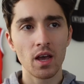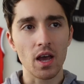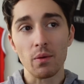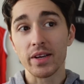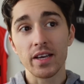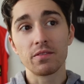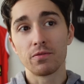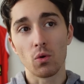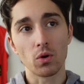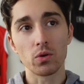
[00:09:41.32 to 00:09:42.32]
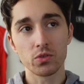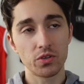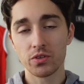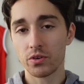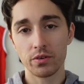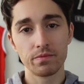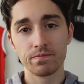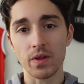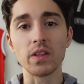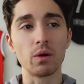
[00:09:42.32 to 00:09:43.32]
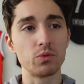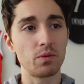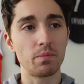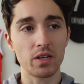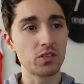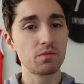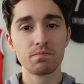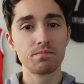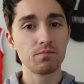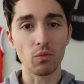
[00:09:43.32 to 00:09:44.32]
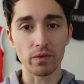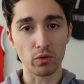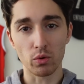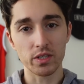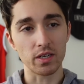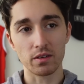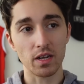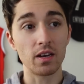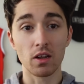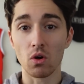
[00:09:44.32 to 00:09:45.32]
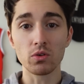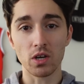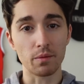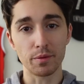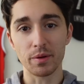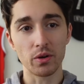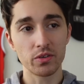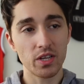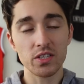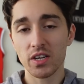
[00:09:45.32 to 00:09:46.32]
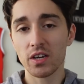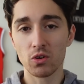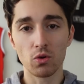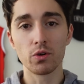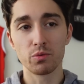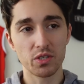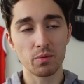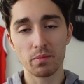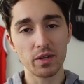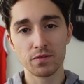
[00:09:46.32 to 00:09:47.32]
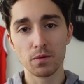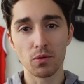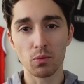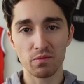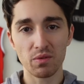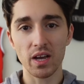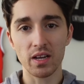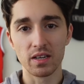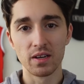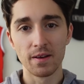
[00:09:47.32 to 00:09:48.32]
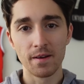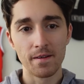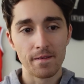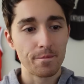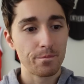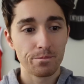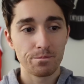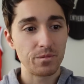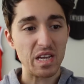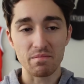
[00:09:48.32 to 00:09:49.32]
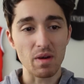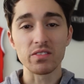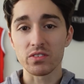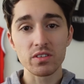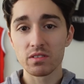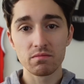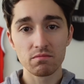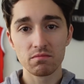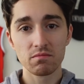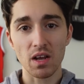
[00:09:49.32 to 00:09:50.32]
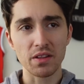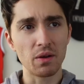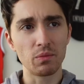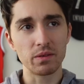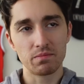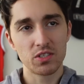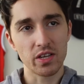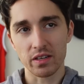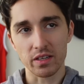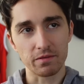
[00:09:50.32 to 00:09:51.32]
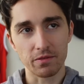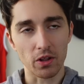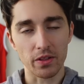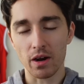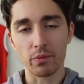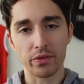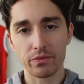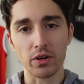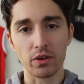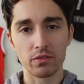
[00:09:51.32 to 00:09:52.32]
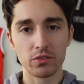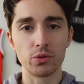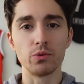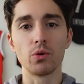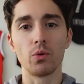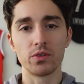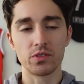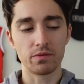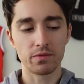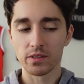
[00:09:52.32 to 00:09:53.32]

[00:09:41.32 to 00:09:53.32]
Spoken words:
and we kicked 4 goals to 2. And that was the best we've looked in a long time, to be honest. That second quarter was some of the best football we've played in months. And then we suddenly follow that up with, 2 quarters of